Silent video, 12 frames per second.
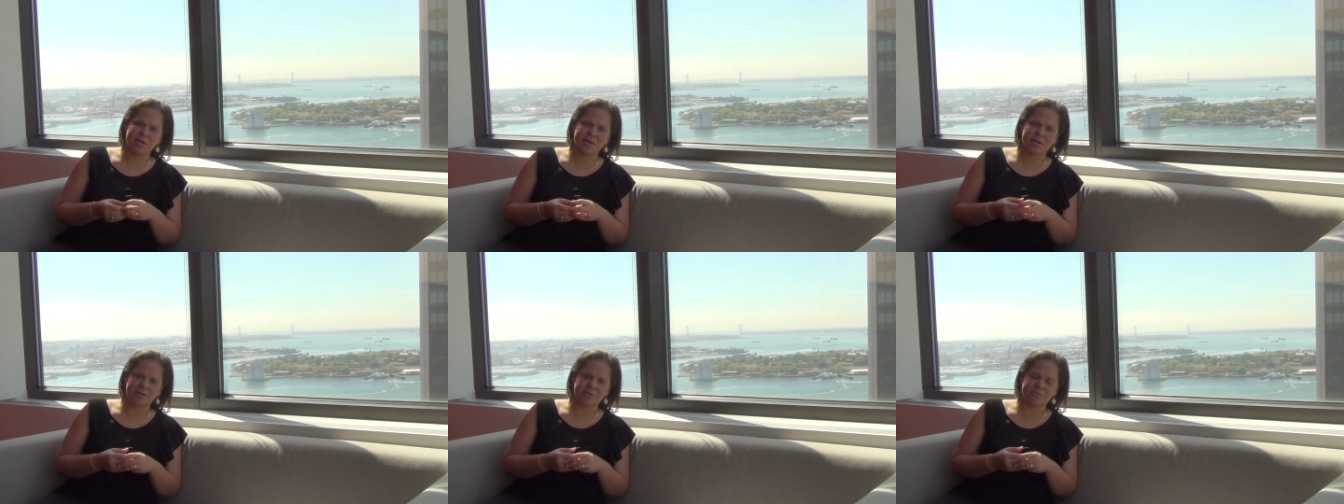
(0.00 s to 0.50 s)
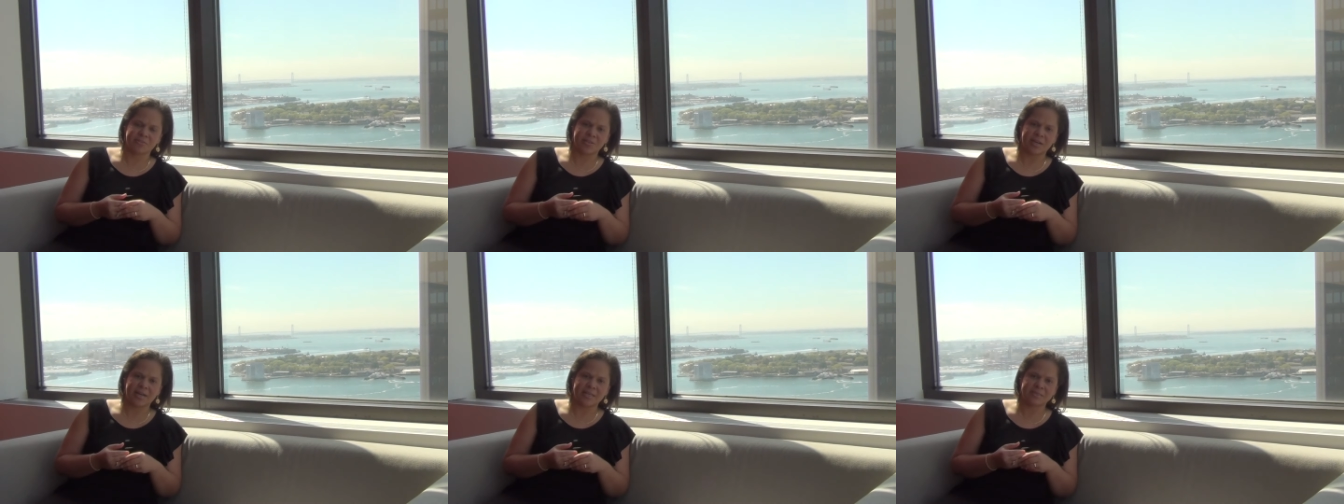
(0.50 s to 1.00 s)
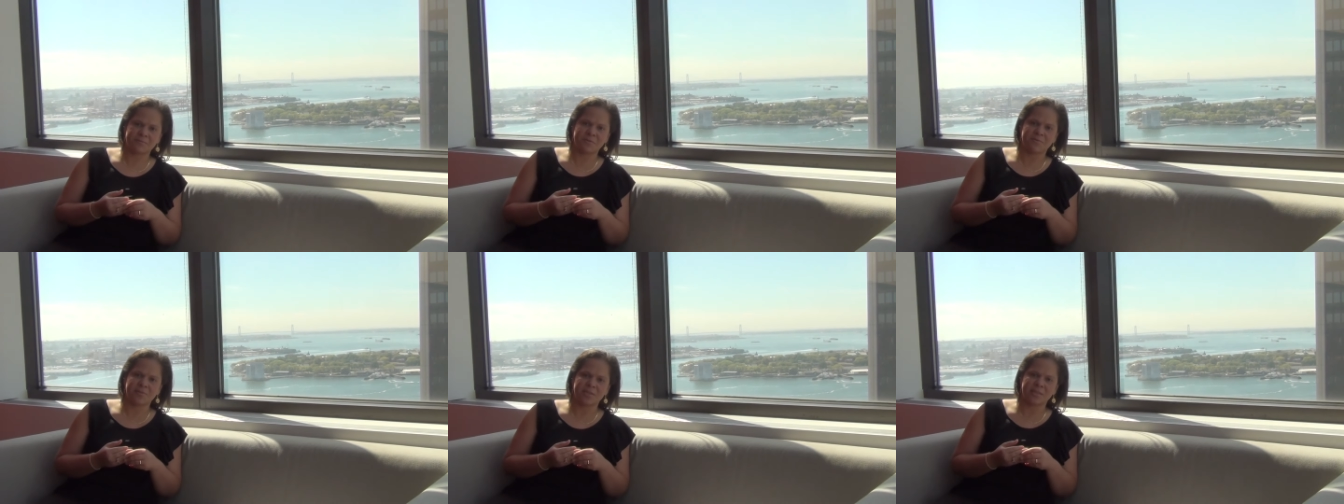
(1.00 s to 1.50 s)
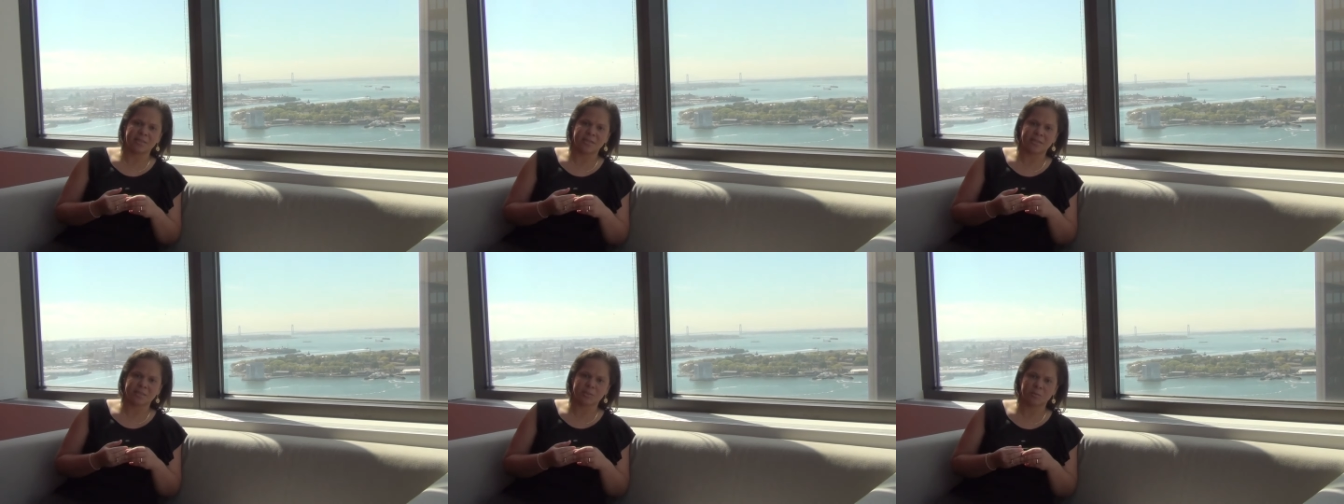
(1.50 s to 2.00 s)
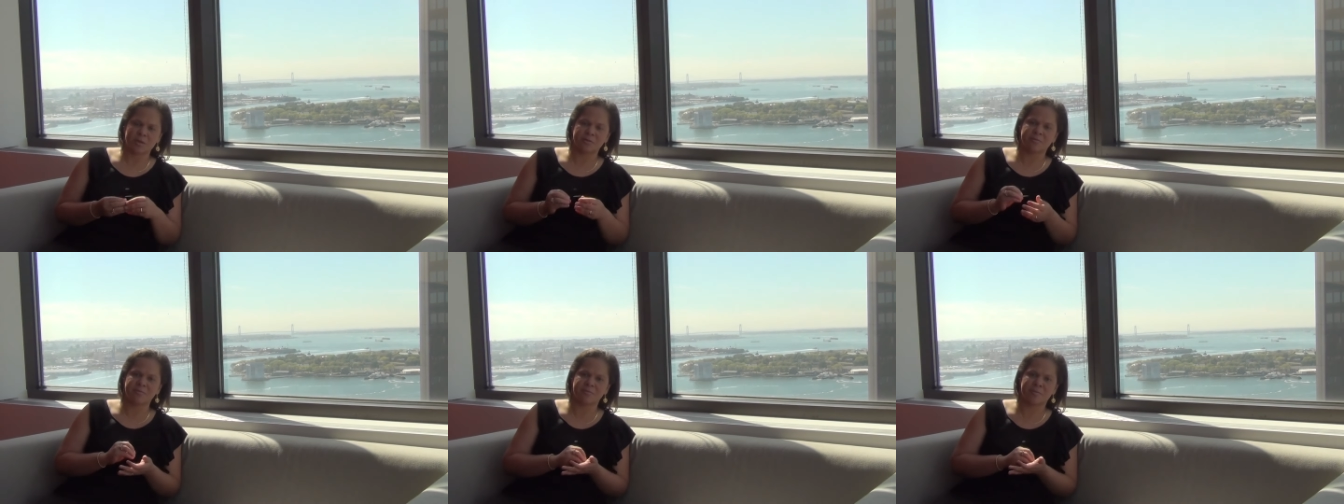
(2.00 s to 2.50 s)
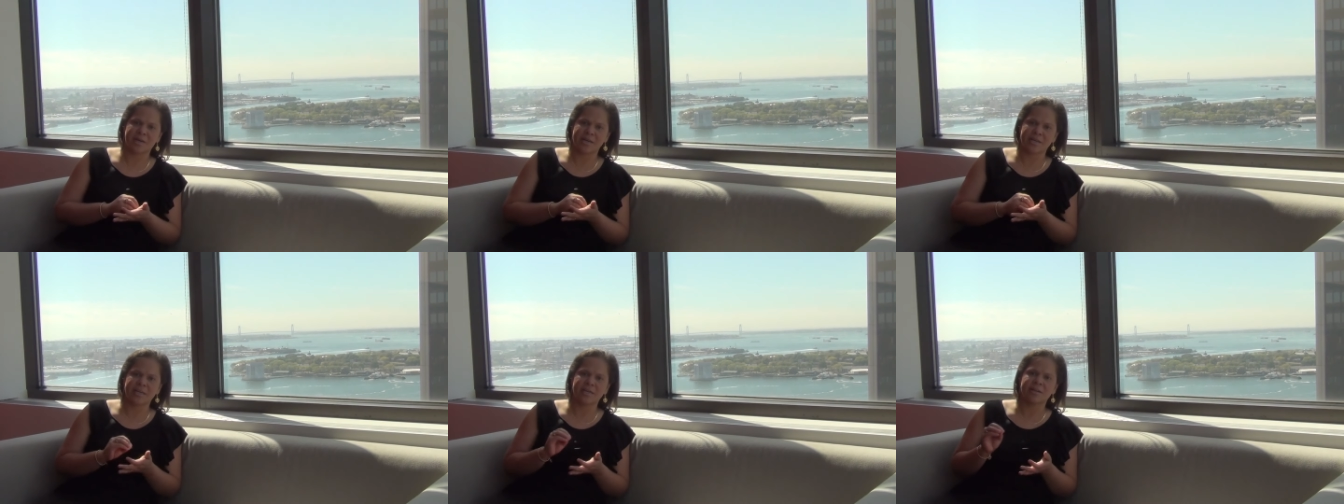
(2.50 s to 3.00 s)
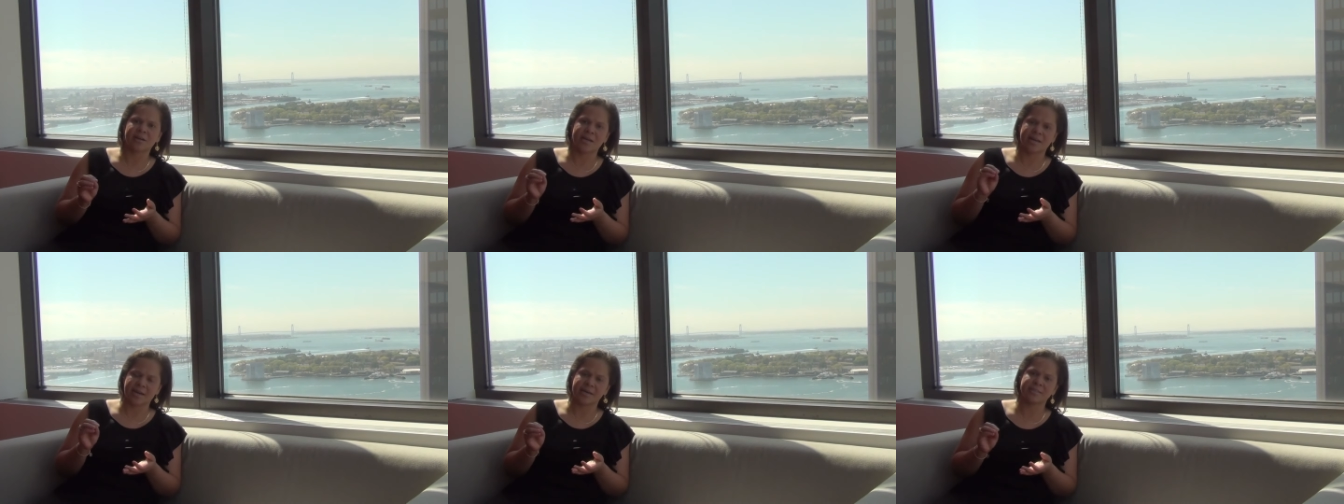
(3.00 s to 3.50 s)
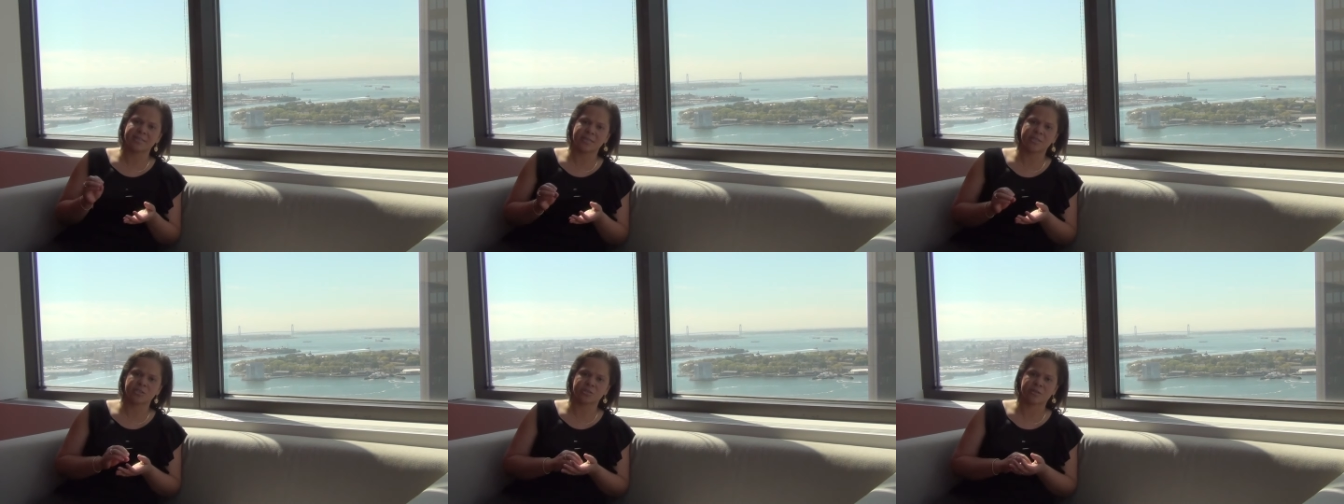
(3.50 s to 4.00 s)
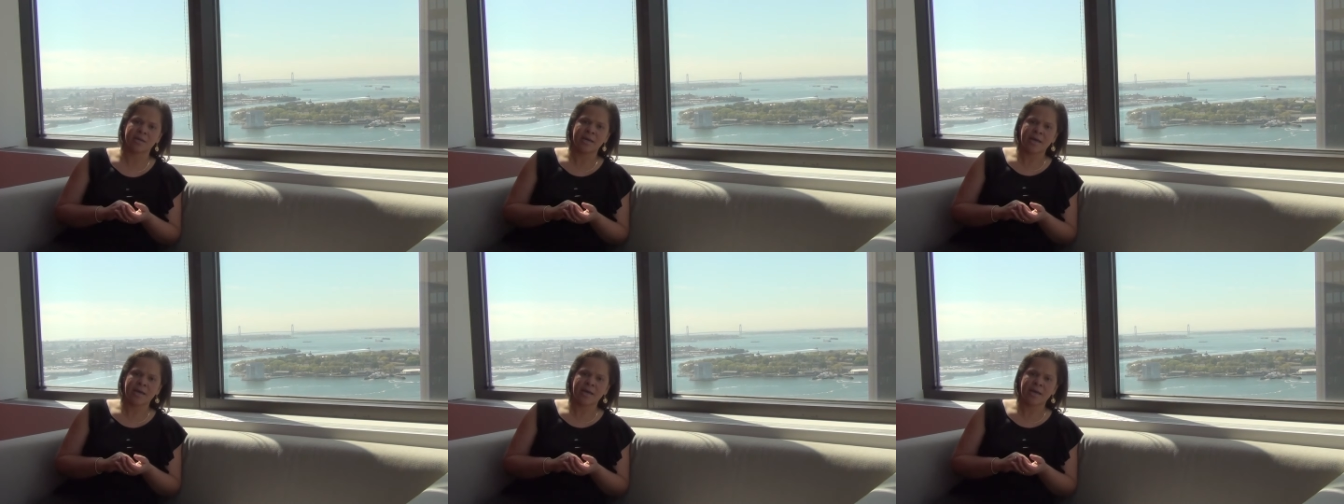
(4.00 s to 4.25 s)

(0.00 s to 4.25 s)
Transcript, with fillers: maker over the last 15 years, one of my key realizations